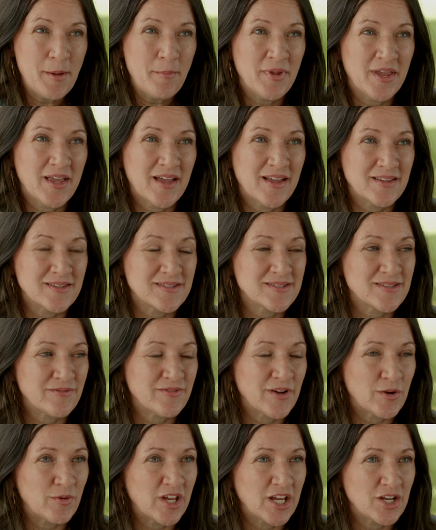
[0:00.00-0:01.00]
because the
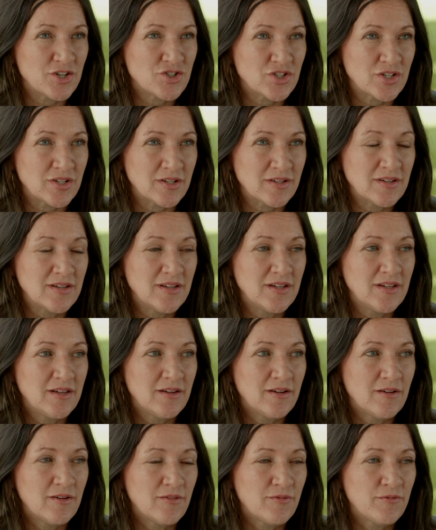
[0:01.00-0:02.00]
foundation
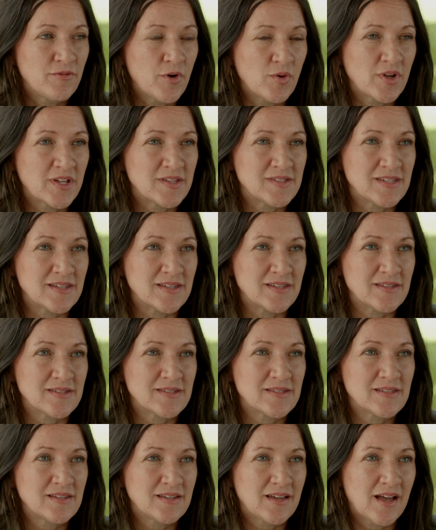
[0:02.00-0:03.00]

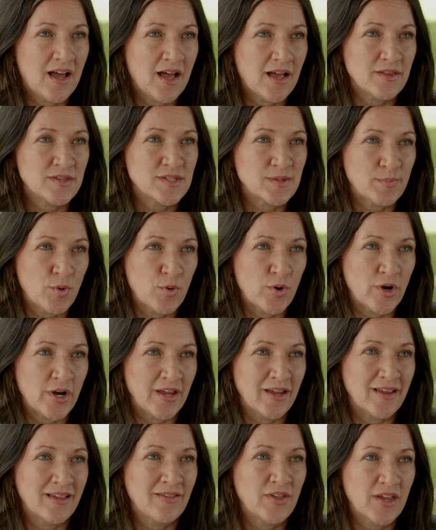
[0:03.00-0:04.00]
focuses on
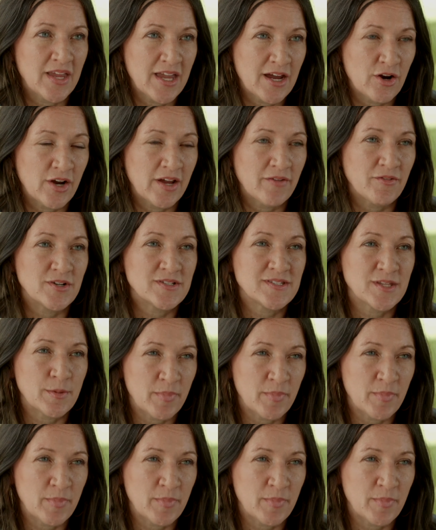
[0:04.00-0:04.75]
supporting the caregivers, the